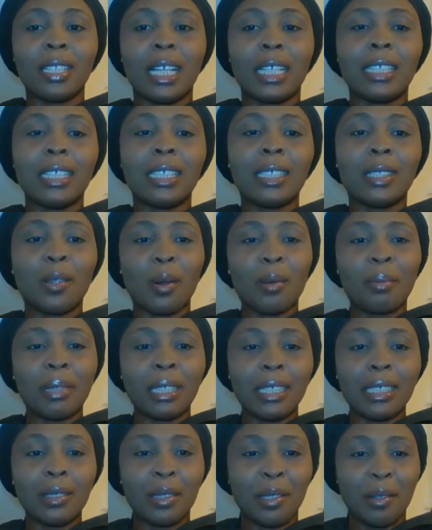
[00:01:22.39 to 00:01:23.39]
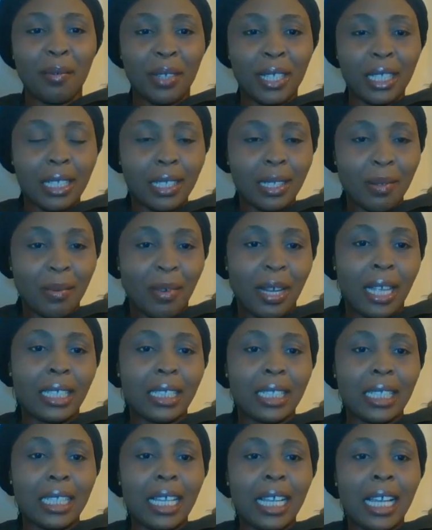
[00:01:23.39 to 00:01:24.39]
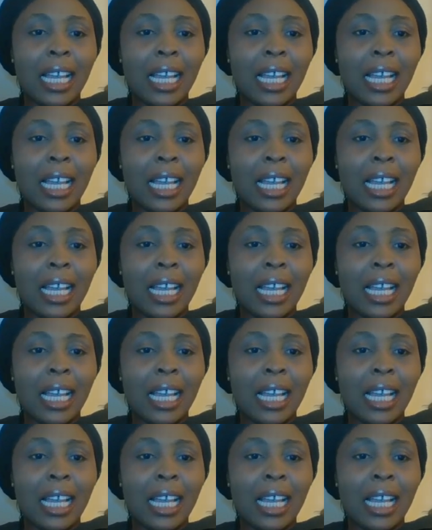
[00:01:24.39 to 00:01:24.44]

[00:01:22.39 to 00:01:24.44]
I think, Dublin University, right?